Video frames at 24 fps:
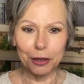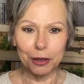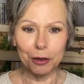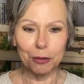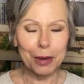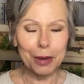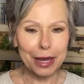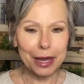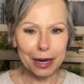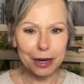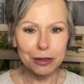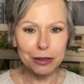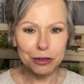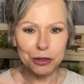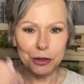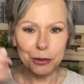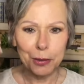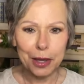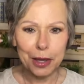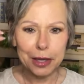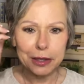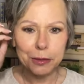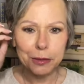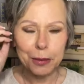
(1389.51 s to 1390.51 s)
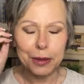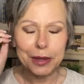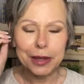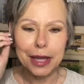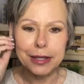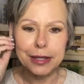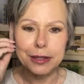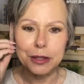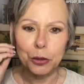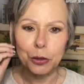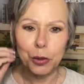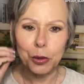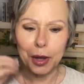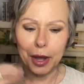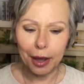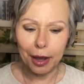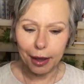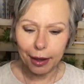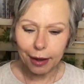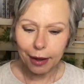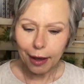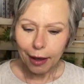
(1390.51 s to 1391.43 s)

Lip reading: My hair is a mess, but that's okay.